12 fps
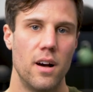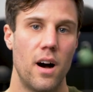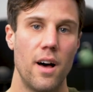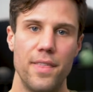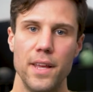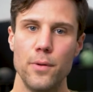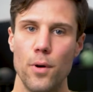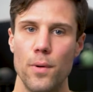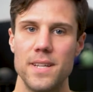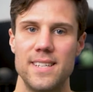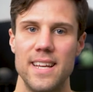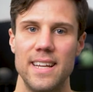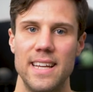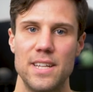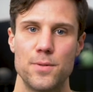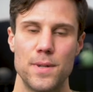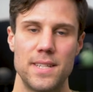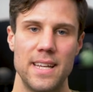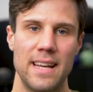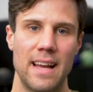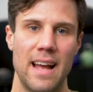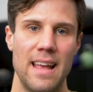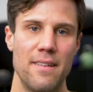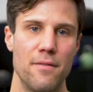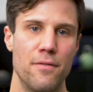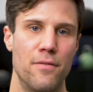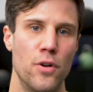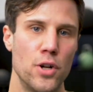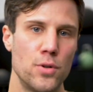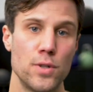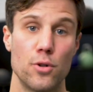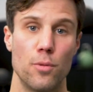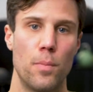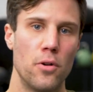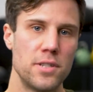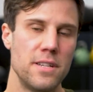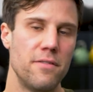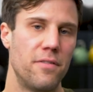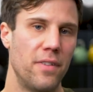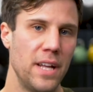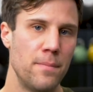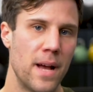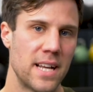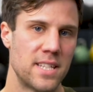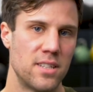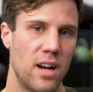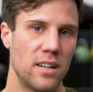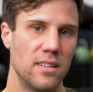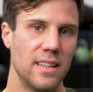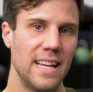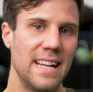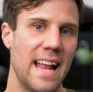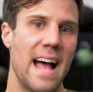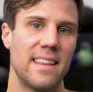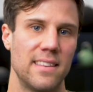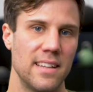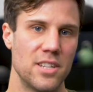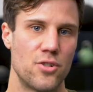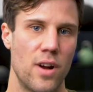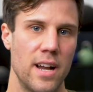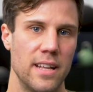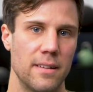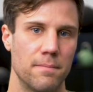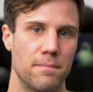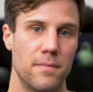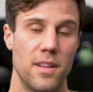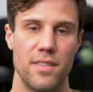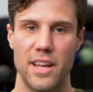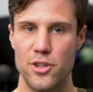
I think what we're seeing here is we're seeing a virtuous or a positive feedback cycle in athletes training. They